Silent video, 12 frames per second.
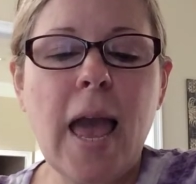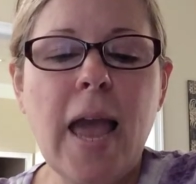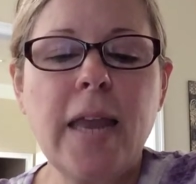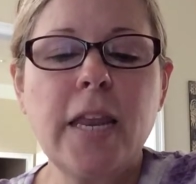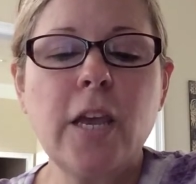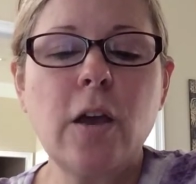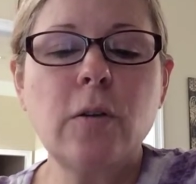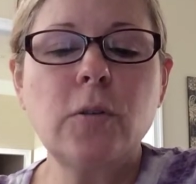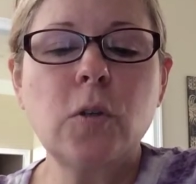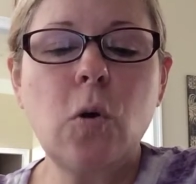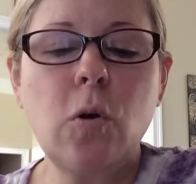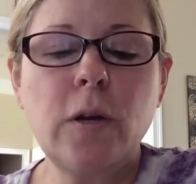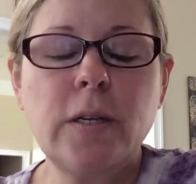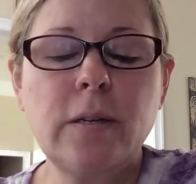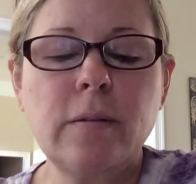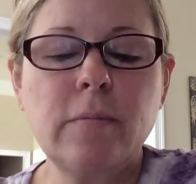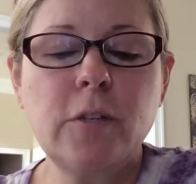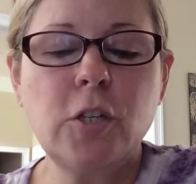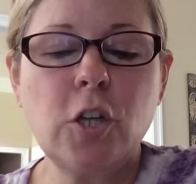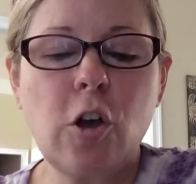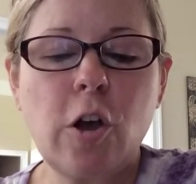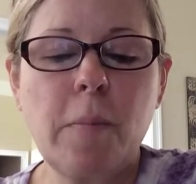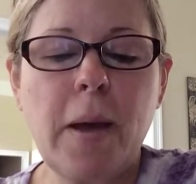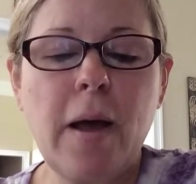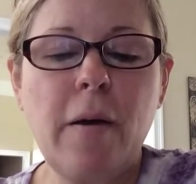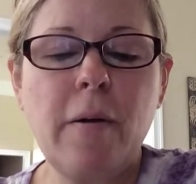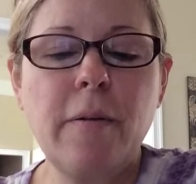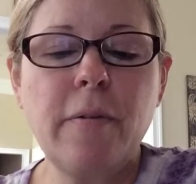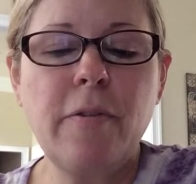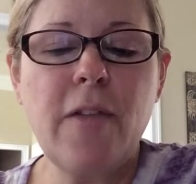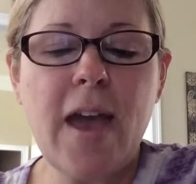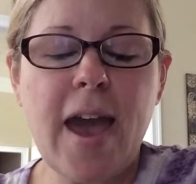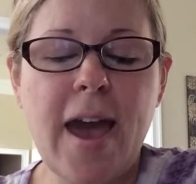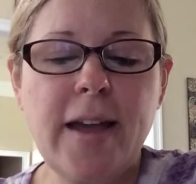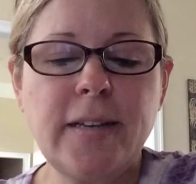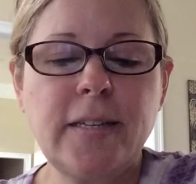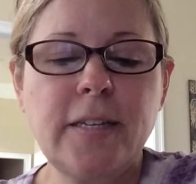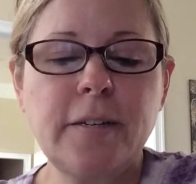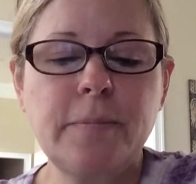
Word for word: And he goes on to talk about that,